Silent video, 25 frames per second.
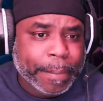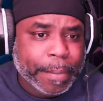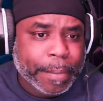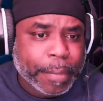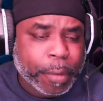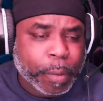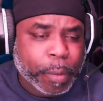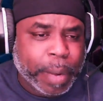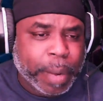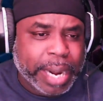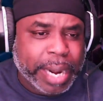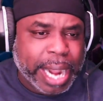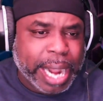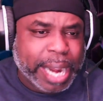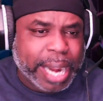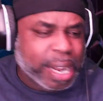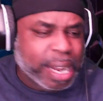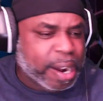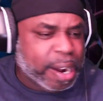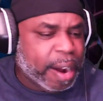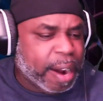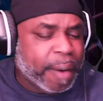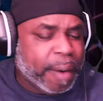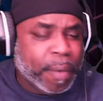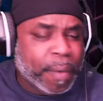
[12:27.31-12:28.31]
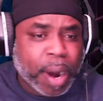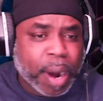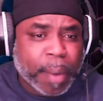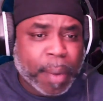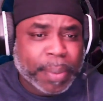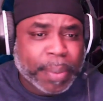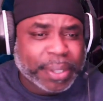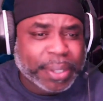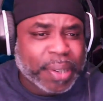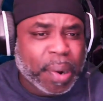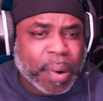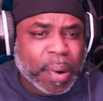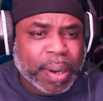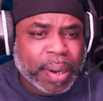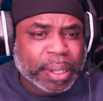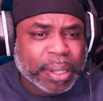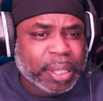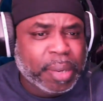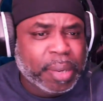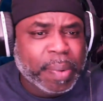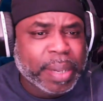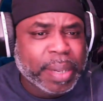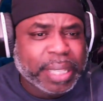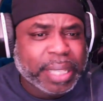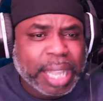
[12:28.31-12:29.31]
when that loved one was going through
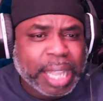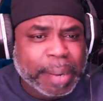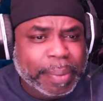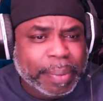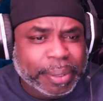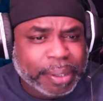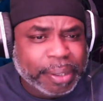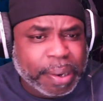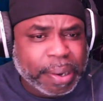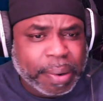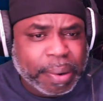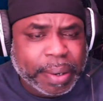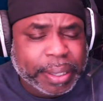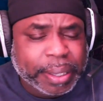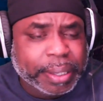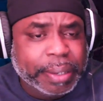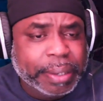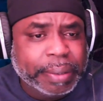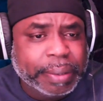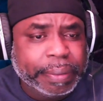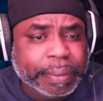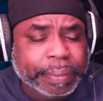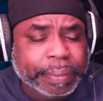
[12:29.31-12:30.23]
what they was going through.